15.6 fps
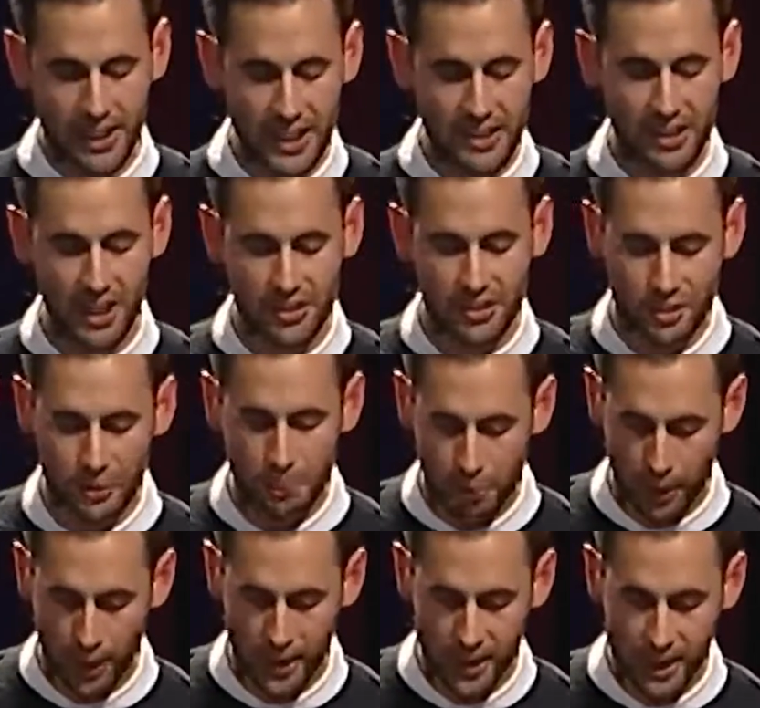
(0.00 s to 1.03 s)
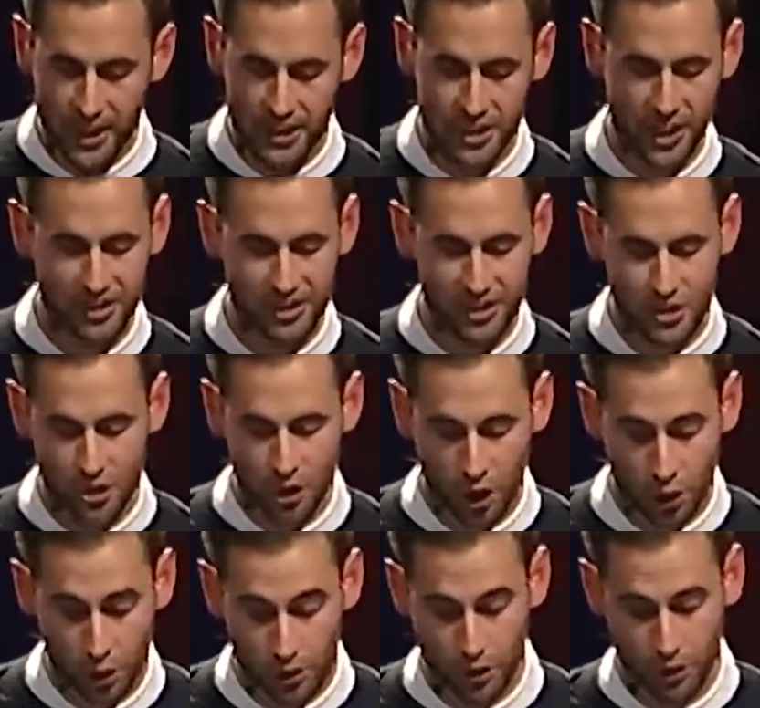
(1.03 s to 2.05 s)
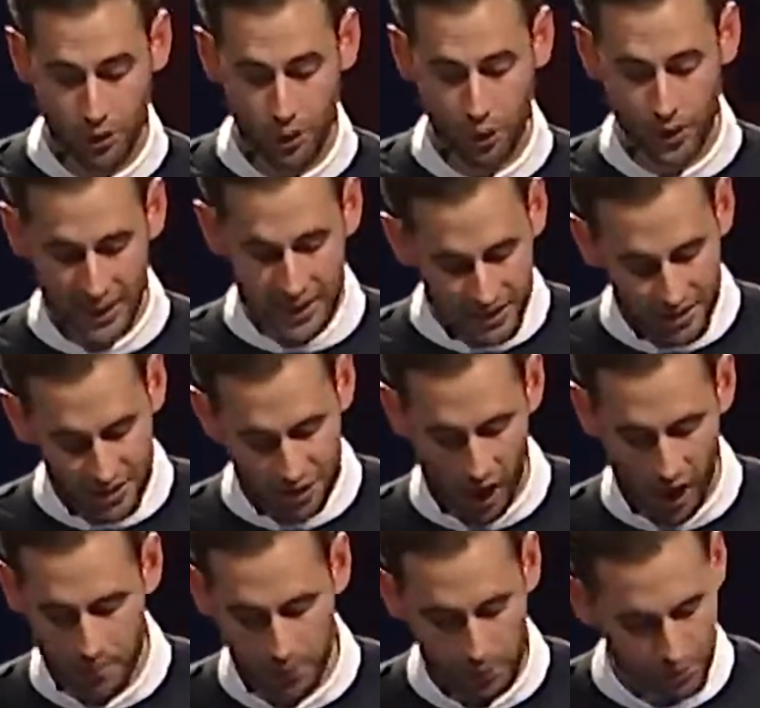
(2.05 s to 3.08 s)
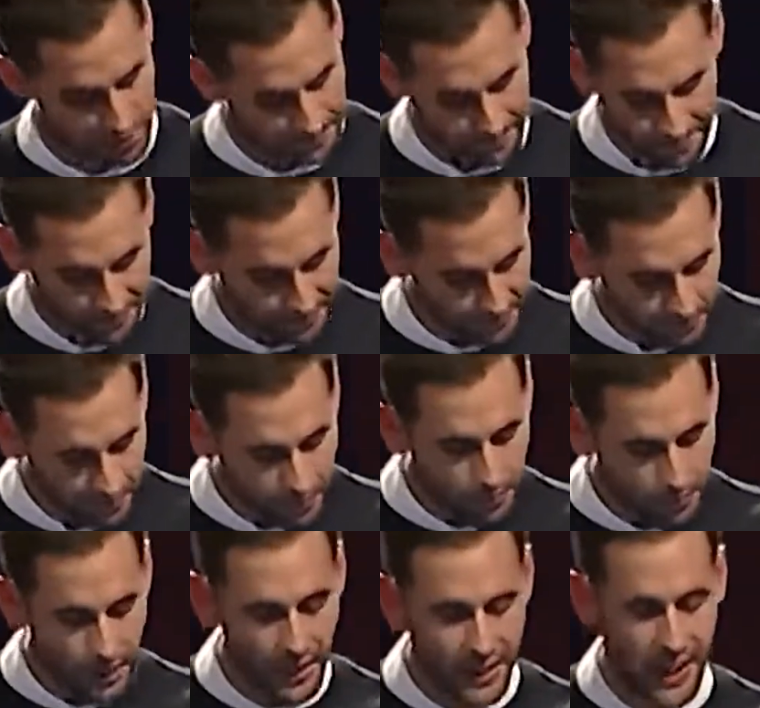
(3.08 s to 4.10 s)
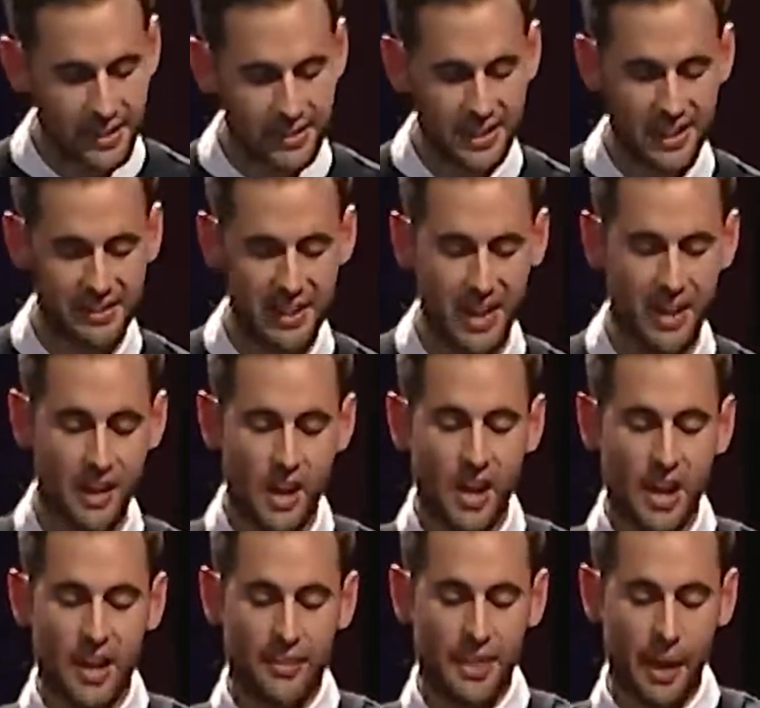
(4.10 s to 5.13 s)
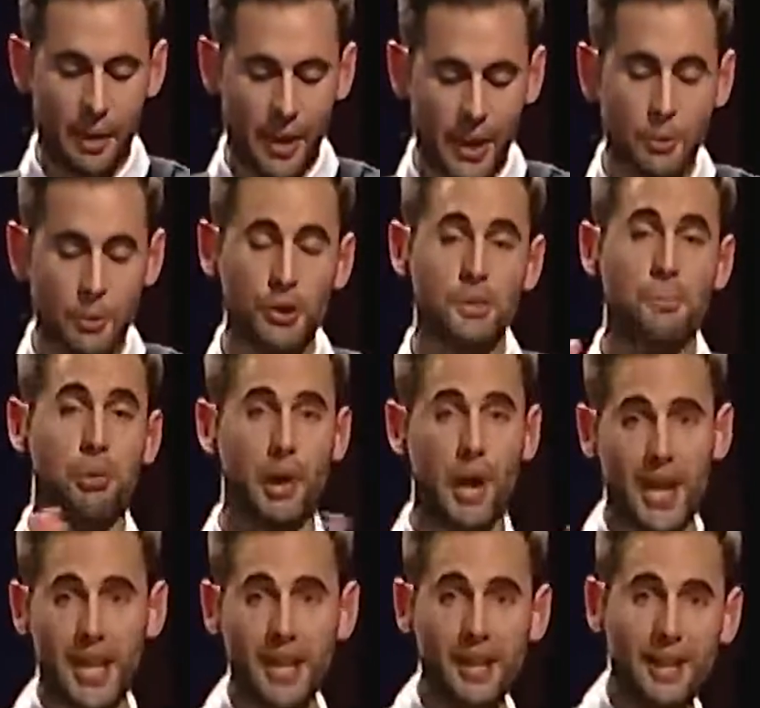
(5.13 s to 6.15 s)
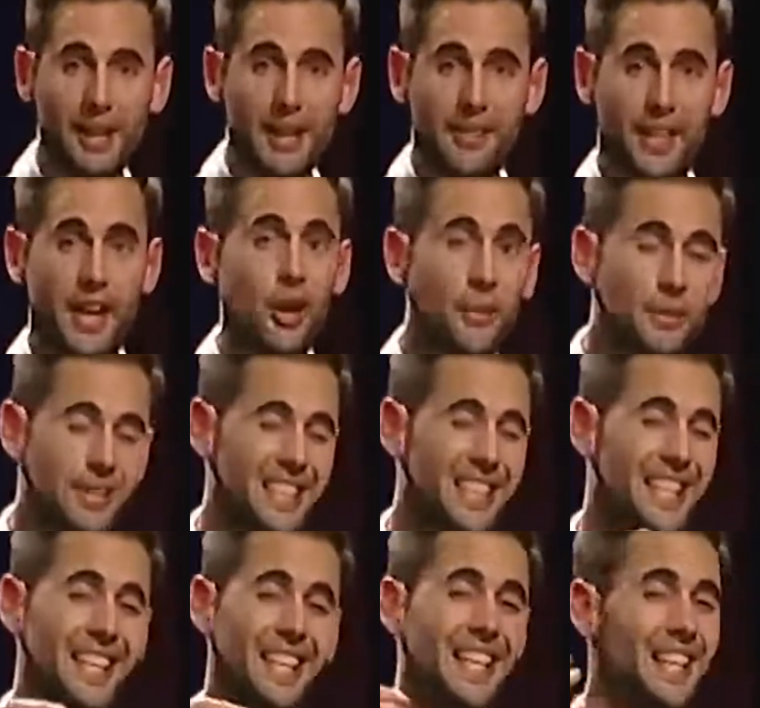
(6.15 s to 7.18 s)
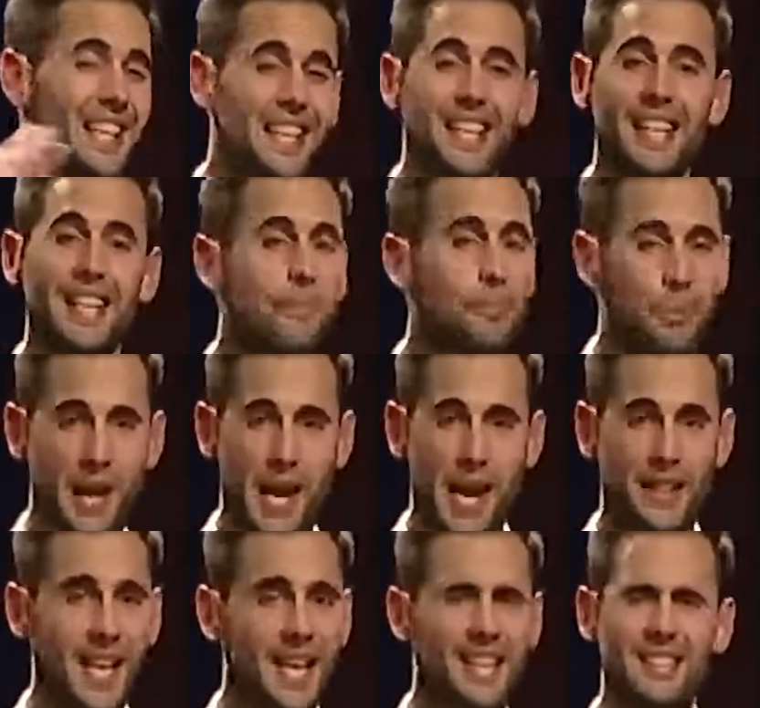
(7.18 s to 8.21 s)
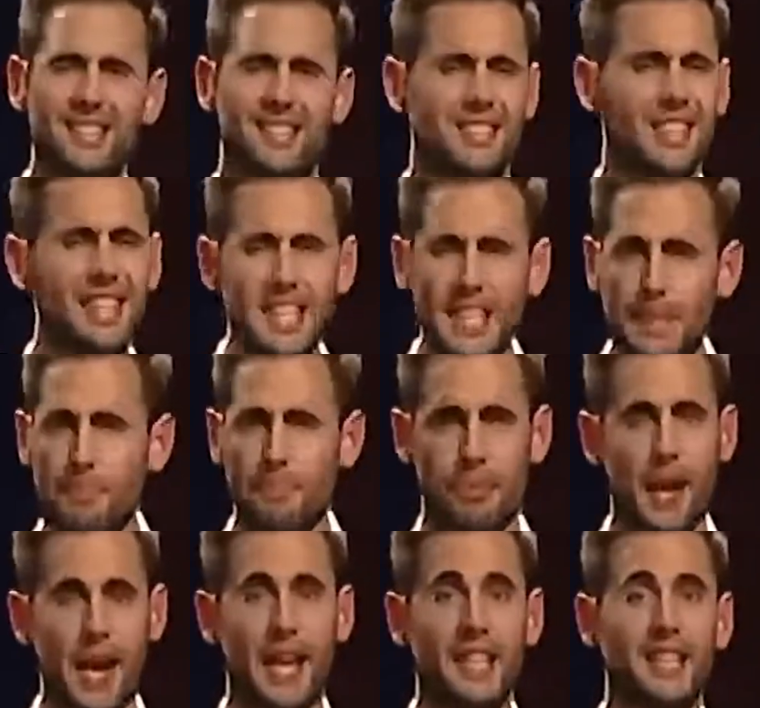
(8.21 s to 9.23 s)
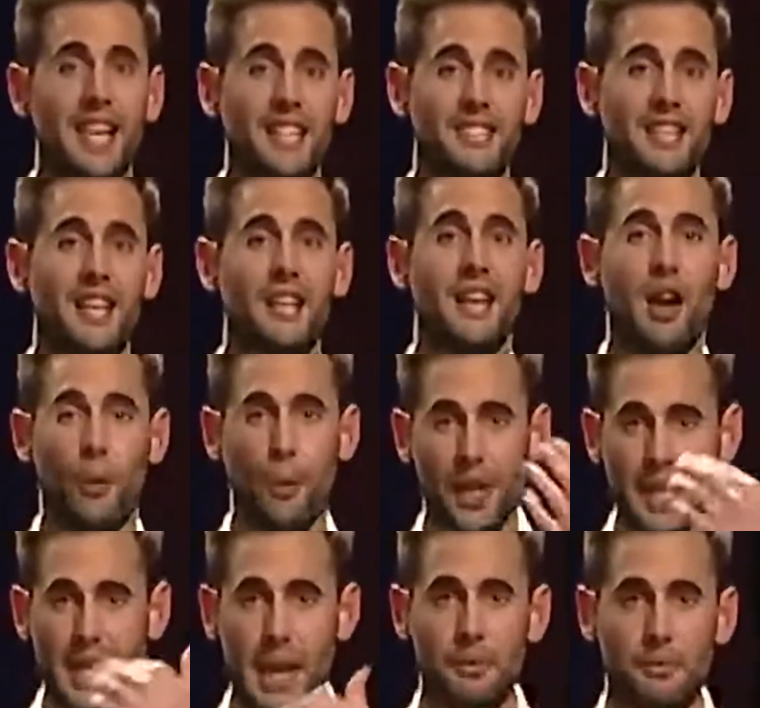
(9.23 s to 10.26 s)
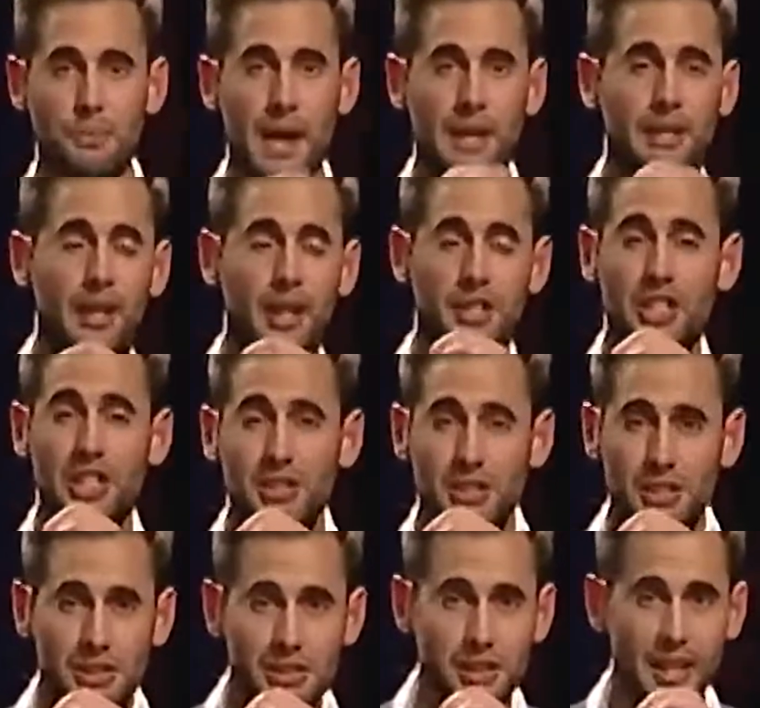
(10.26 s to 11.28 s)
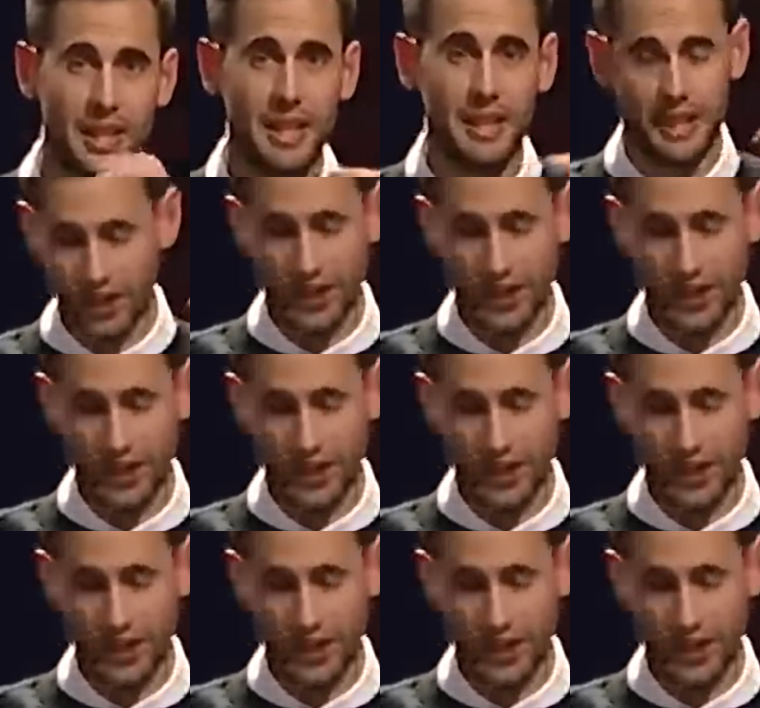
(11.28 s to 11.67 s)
teach us to pray, just as John also taught his disciples. Yeah, it says that, that he was praying. They obviously can hear him praying. They can see him praying. And they say, when he comes back, they're like, Jesus,